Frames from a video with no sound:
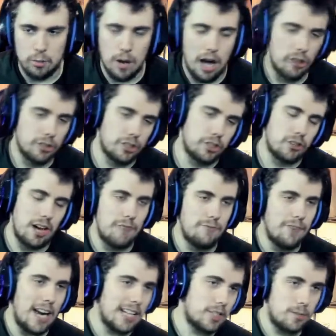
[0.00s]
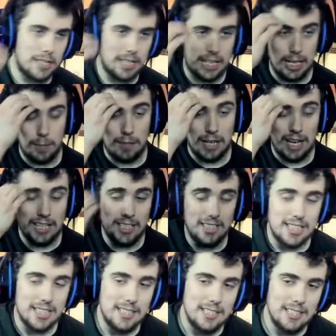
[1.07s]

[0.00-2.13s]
well. Just try and rest some of the key players.